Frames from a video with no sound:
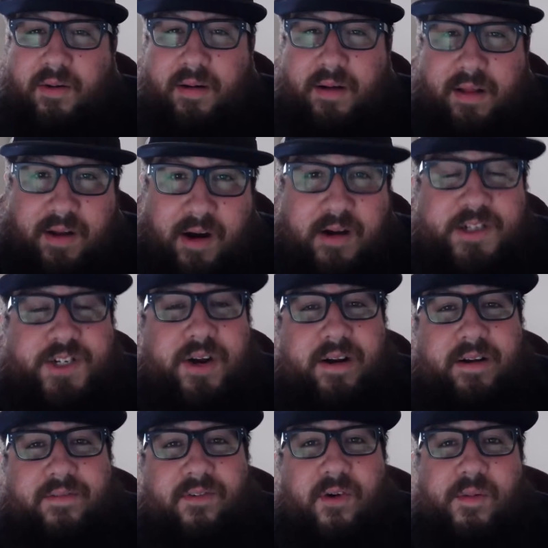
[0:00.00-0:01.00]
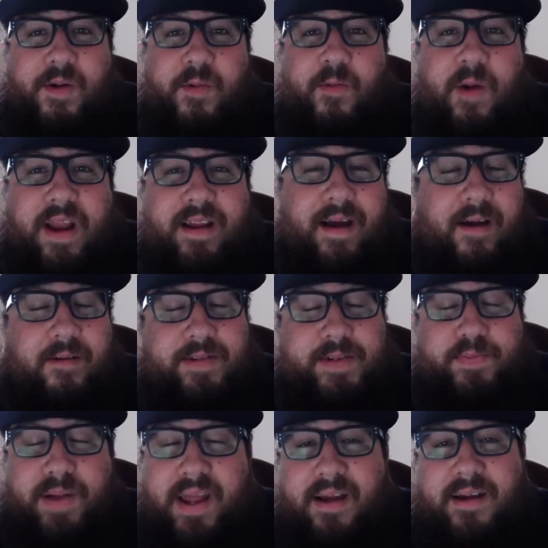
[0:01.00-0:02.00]
Uncharted 4, I've been waiting. I was
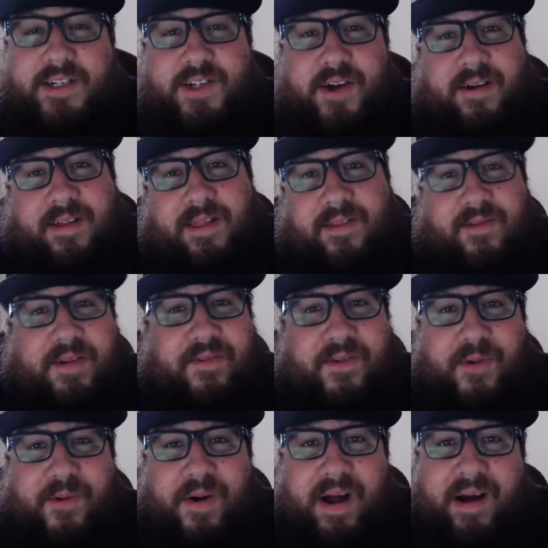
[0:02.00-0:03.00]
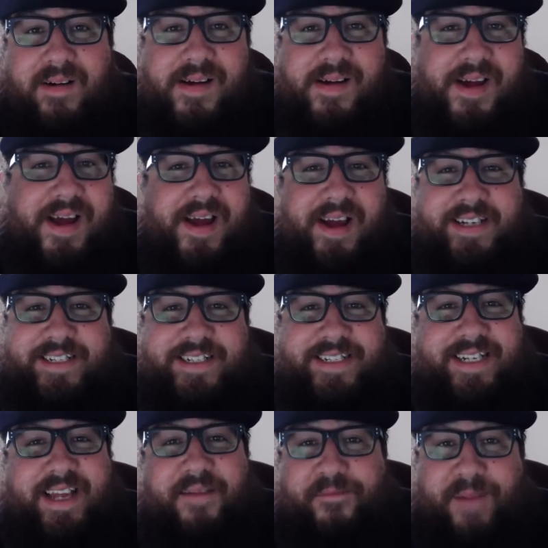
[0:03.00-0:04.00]
playing Uncharted 3 for a while just
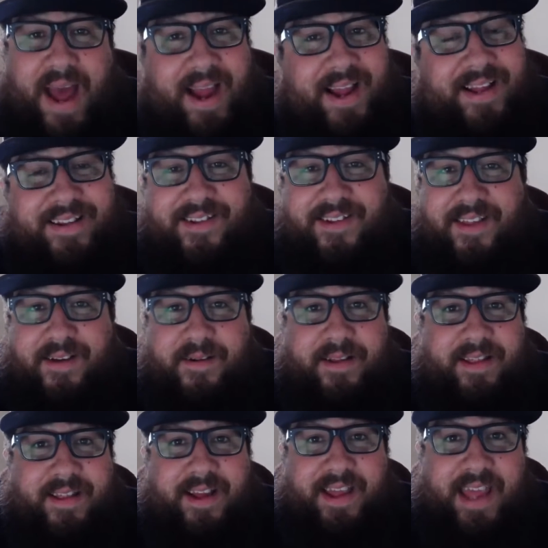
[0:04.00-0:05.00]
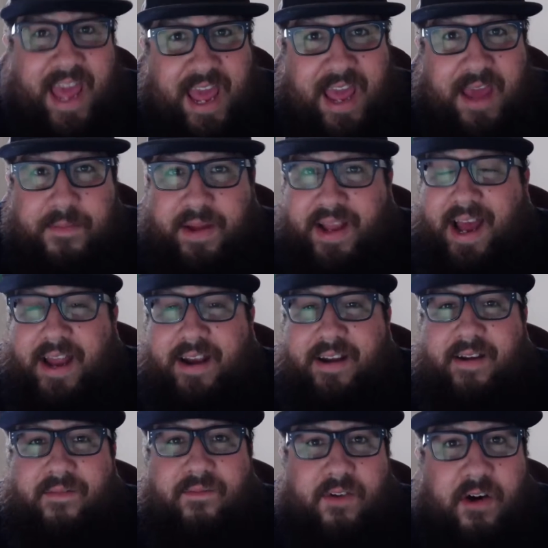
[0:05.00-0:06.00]
to get back into the game and kind of
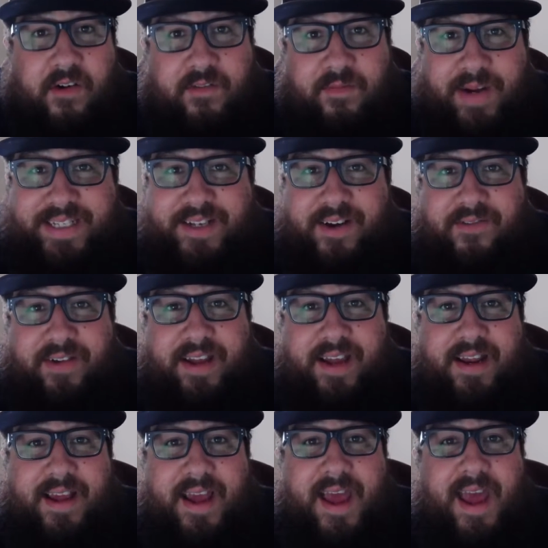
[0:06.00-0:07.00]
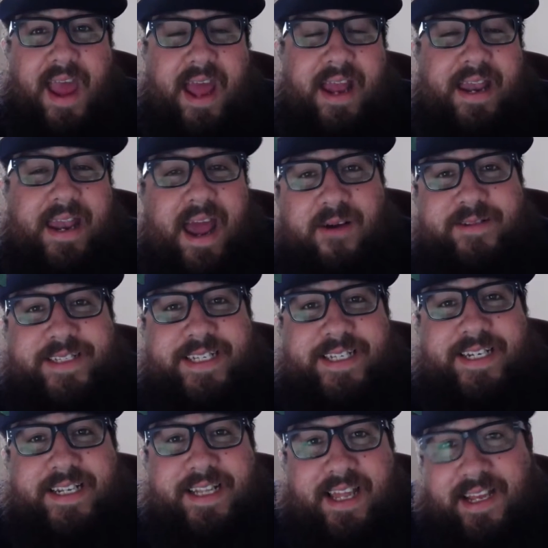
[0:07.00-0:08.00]
involve myself again, and now
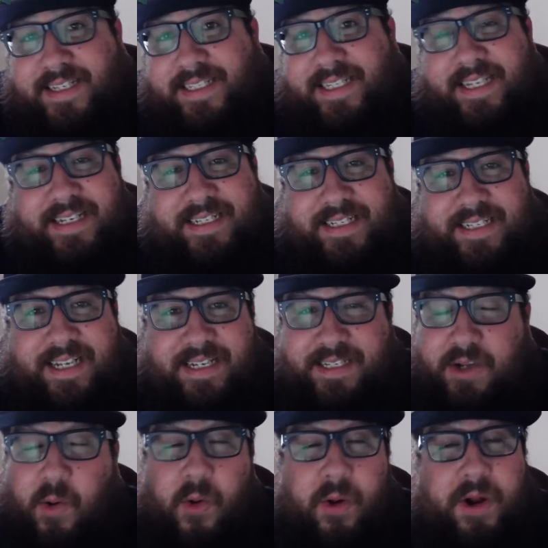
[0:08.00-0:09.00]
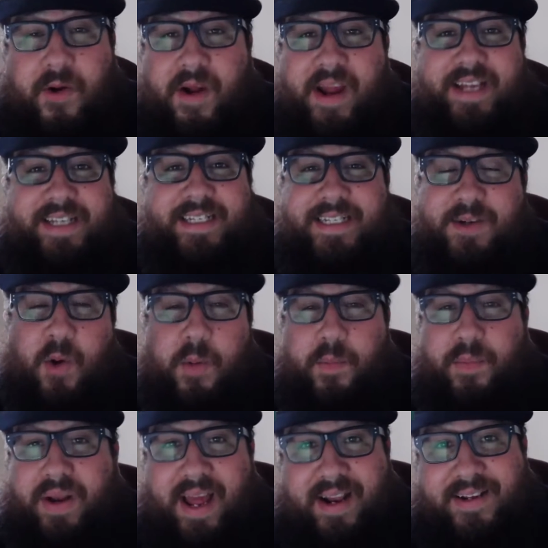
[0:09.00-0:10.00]
seeing this is going crazy. It's going
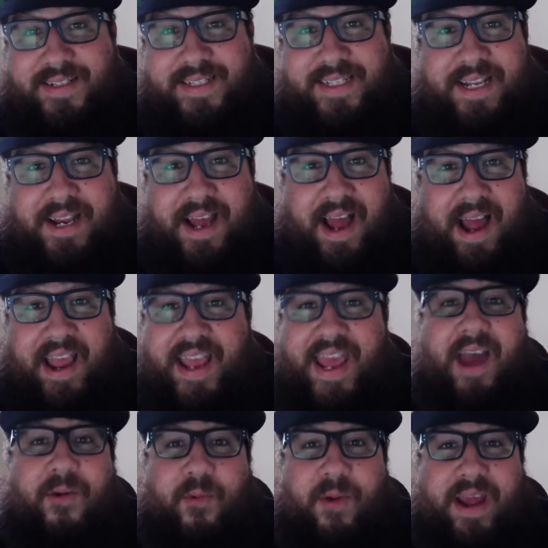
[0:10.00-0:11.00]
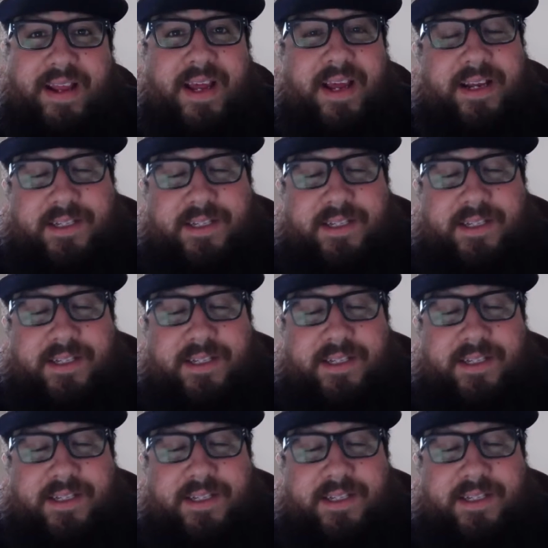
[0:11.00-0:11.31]
bananas, and I can't wait.